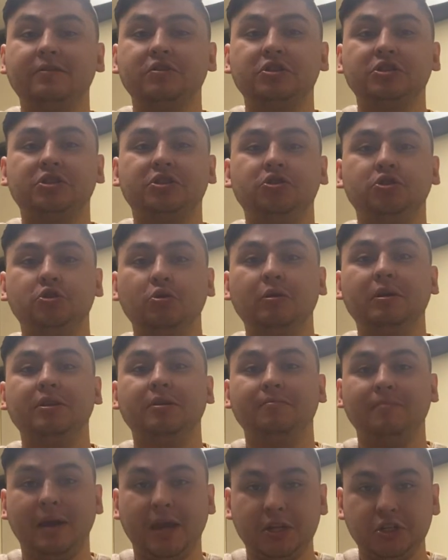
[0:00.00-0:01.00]
of just doing the
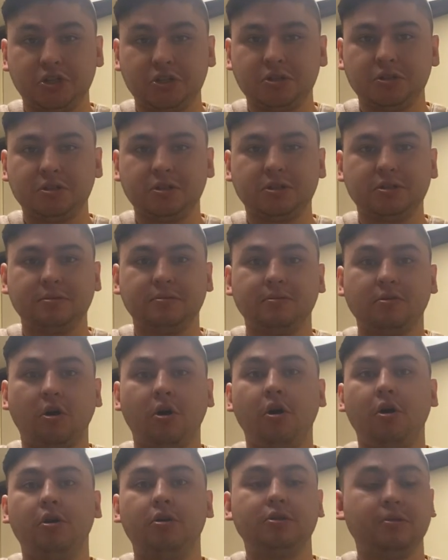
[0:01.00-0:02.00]
majors,
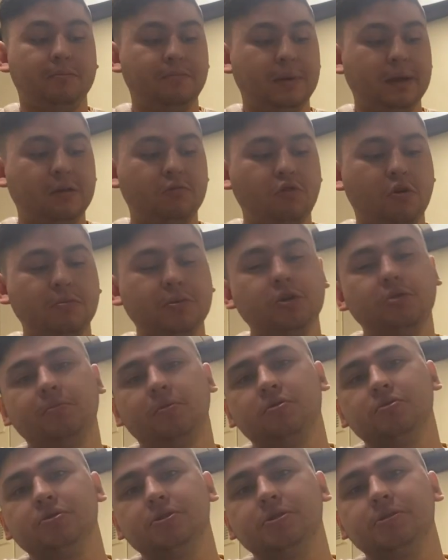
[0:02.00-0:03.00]
all the big Roman
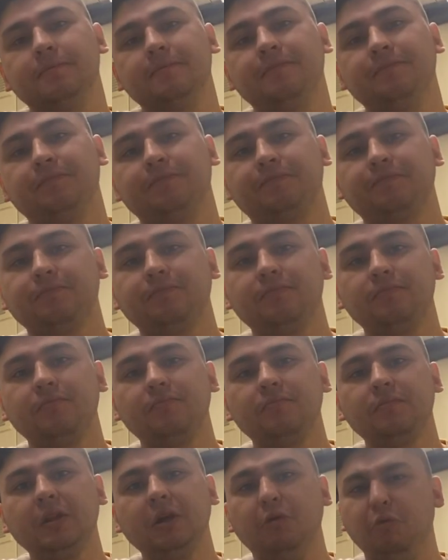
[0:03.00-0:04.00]
numerals,
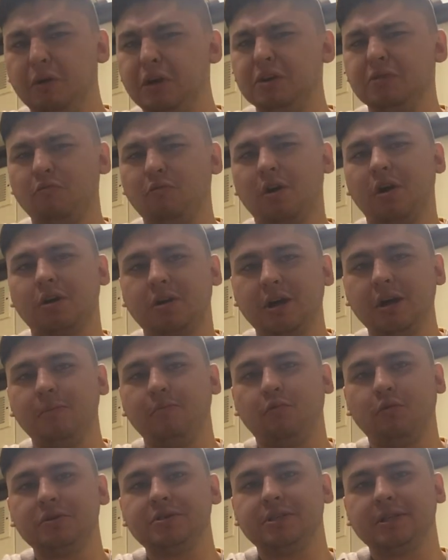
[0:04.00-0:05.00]
we can walk
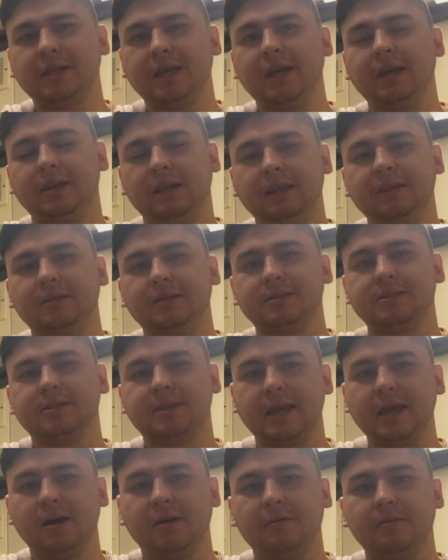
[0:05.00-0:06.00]
up once again in the
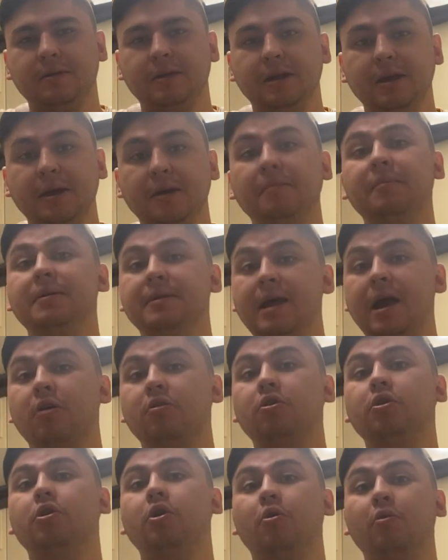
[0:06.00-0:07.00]
scale, but now
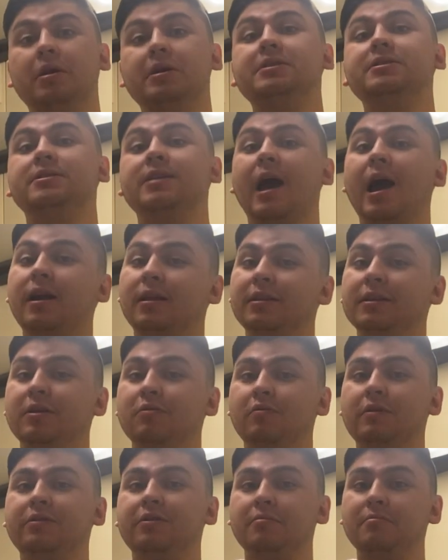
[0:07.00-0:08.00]
go exactly
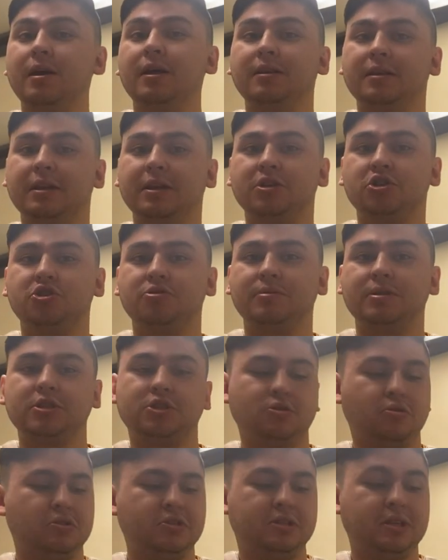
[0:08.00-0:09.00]
with the melody instrument.
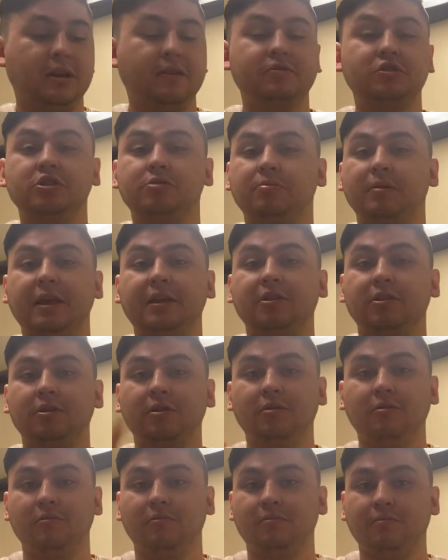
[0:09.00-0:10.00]
So instead of just playing
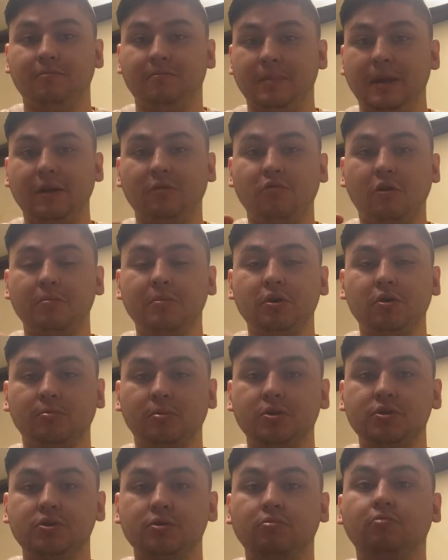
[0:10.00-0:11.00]
the big Roman
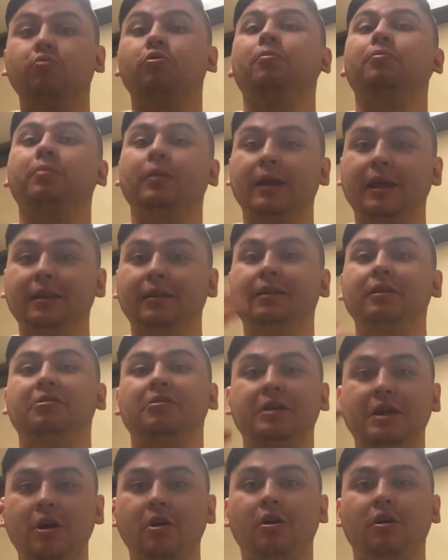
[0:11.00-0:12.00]
numerals, we'll play
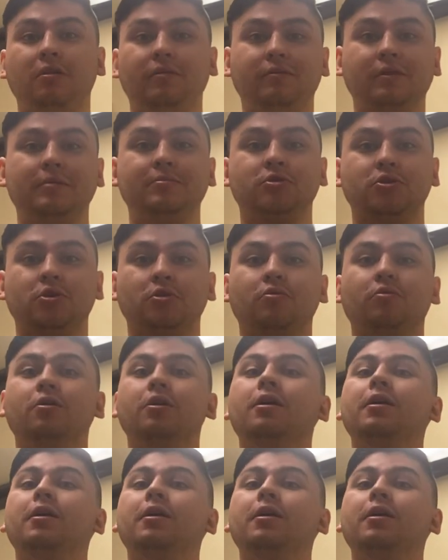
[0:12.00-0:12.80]
literally all of them. So